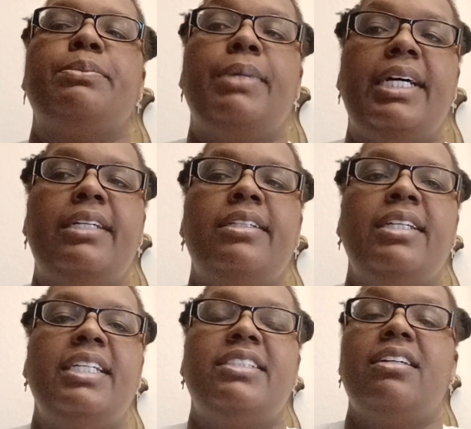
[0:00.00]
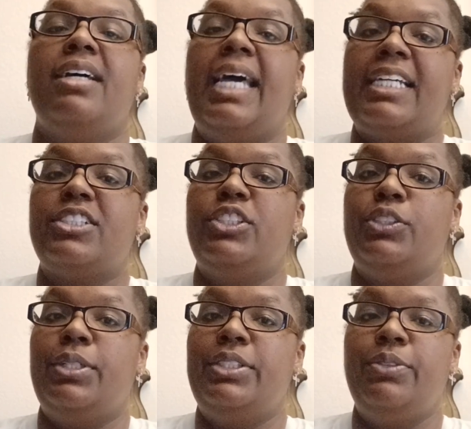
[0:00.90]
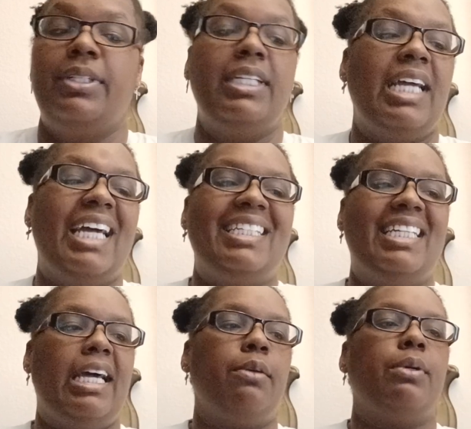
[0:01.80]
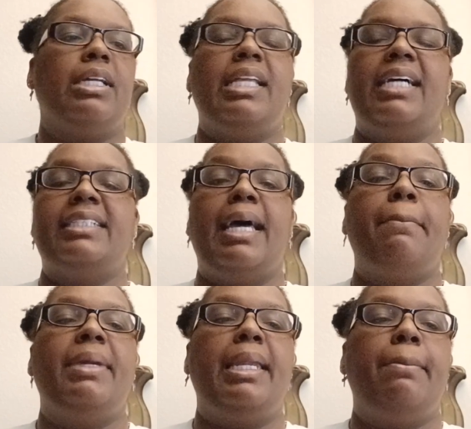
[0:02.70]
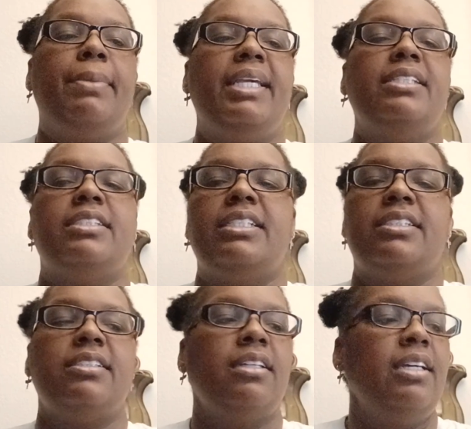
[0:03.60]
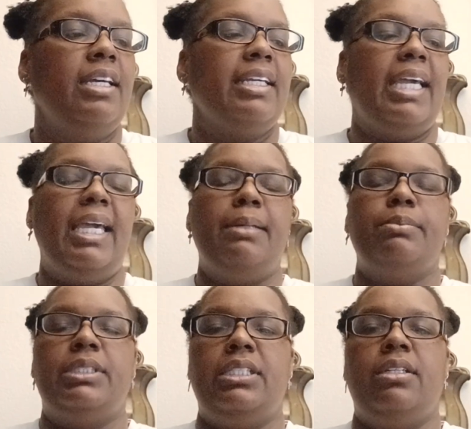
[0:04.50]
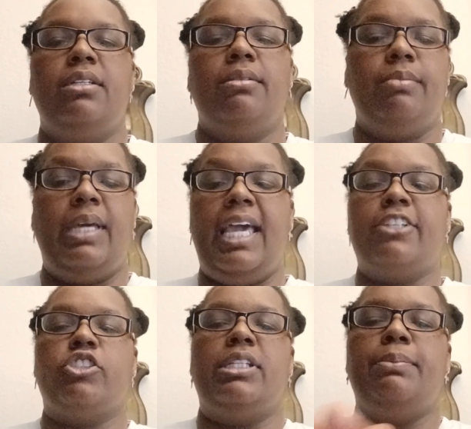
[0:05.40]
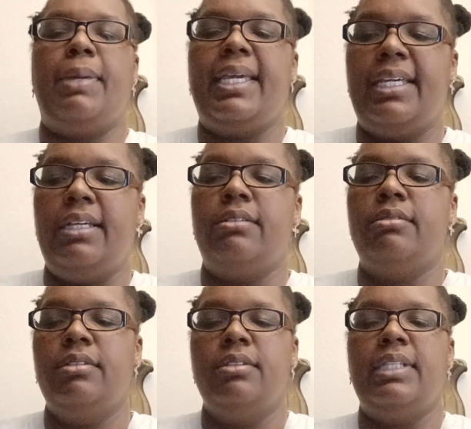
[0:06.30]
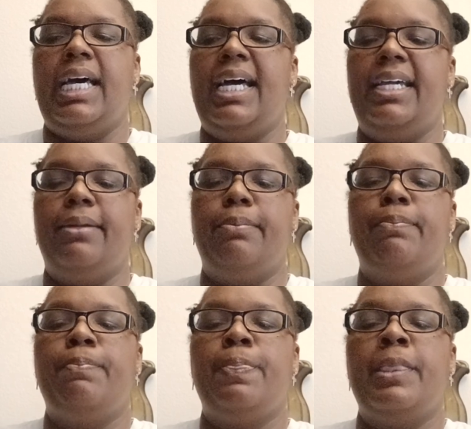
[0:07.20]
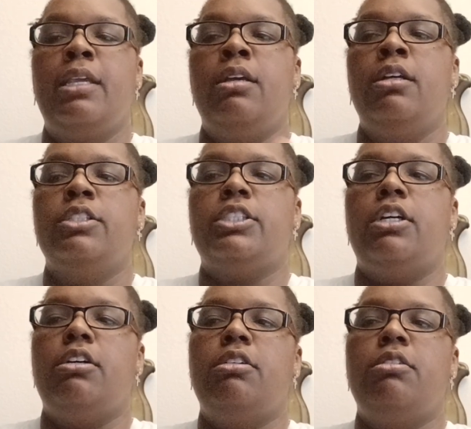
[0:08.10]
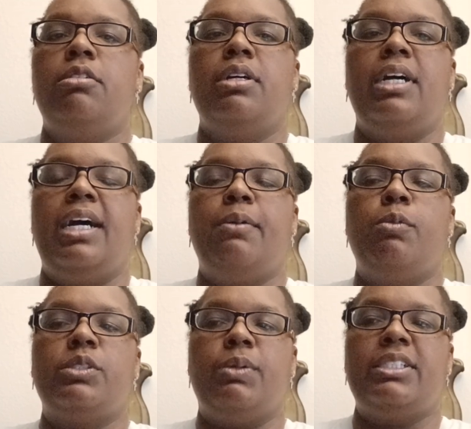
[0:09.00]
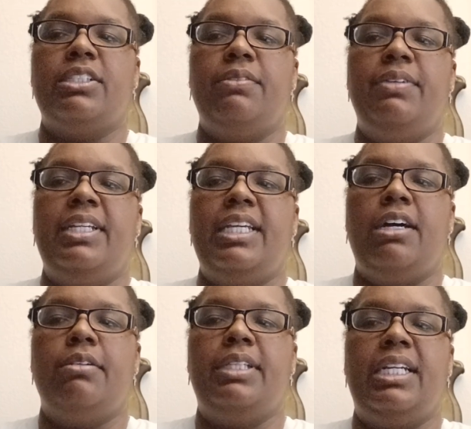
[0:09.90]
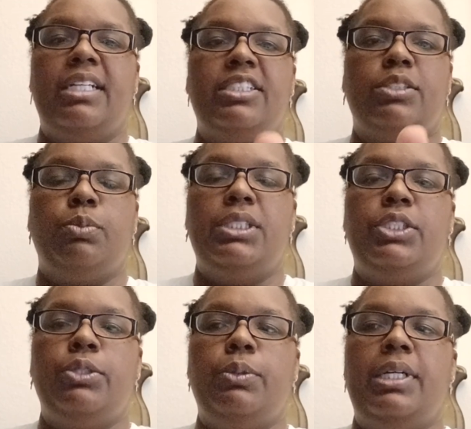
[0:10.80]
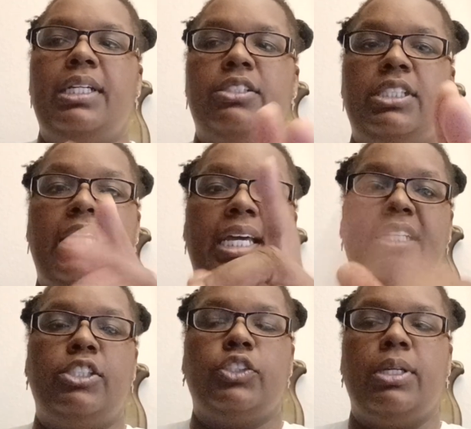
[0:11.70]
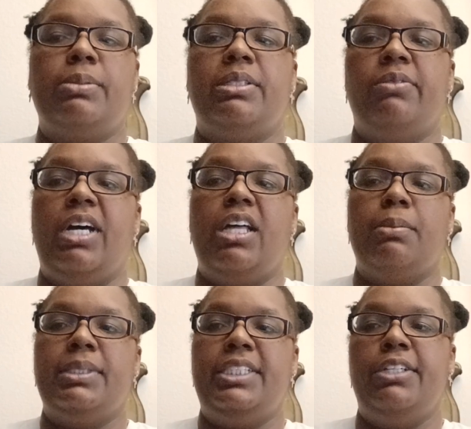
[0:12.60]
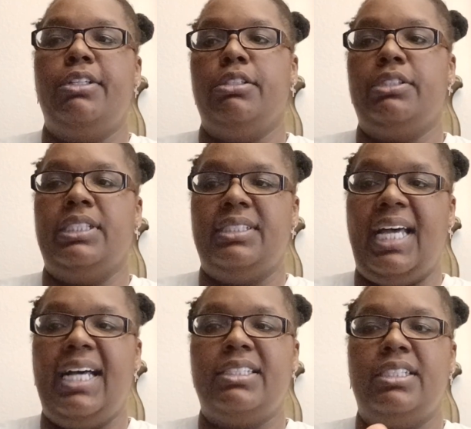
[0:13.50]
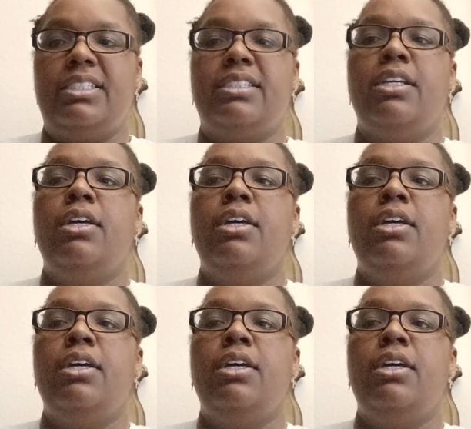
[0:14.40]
but until I actually started doing it, I did not realize how many pieces came to actually making the item. So I was watching a video, then I just went to it. She had a description of all the materials, the sizes,